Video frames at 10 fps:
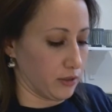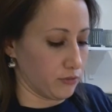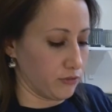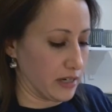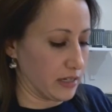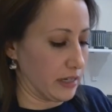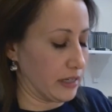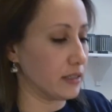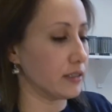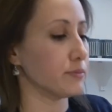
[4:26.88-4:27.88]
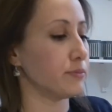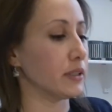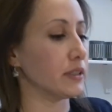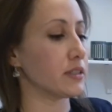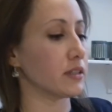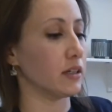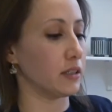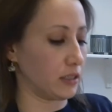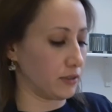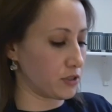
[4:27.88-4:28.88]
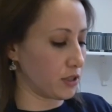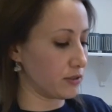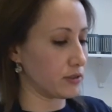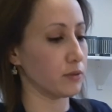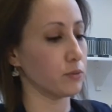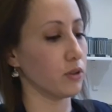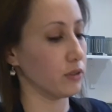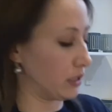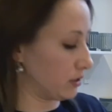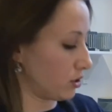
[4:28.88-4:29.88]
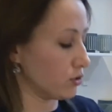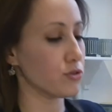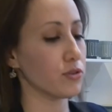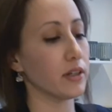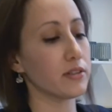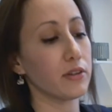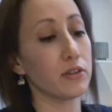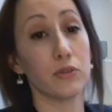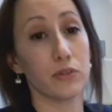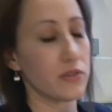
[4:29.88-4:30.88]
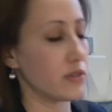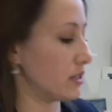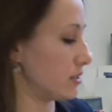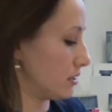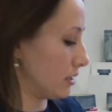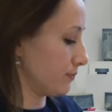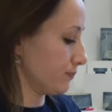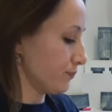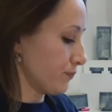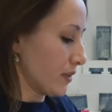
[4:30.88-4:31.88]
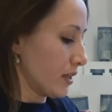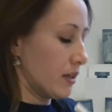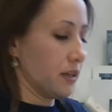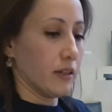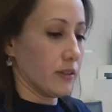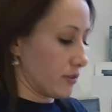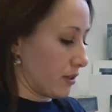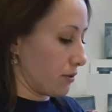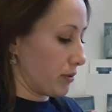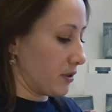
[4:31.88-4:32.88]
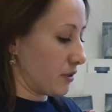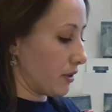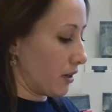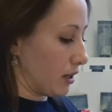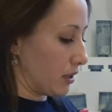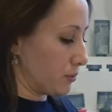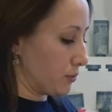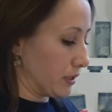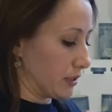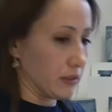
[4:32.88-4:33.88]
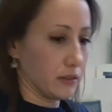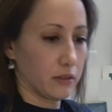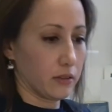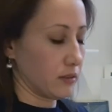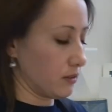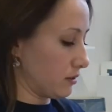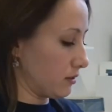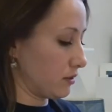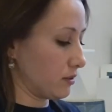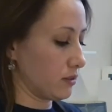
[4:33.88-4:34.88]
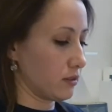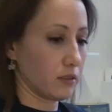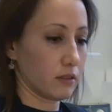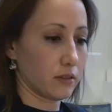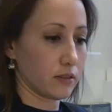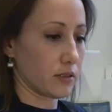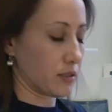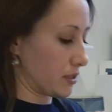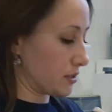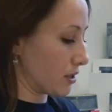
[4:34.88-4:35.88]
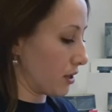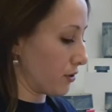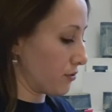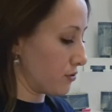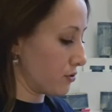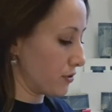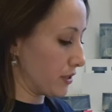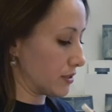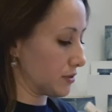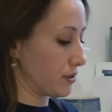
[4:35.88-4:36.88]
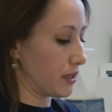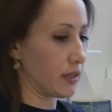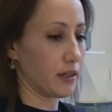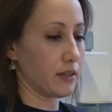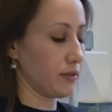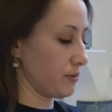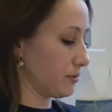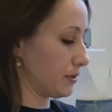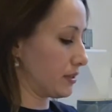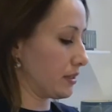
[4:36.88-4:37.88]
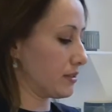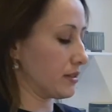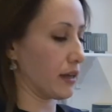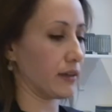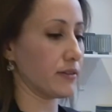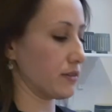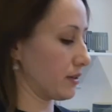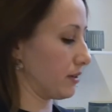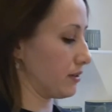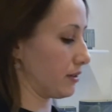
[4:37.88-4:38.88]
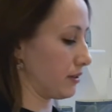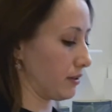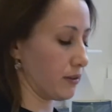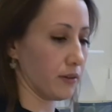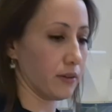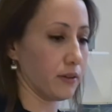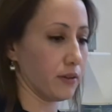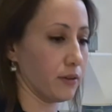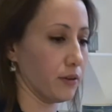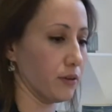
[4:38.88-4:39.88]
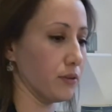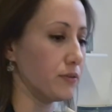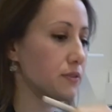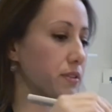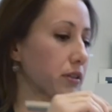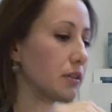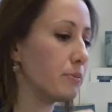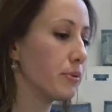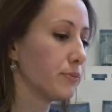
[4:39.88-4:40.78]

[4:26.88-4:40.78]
readily, but I have chosen one in contrast so that you can see it today. So I will just go for it on here with this next colour of slip.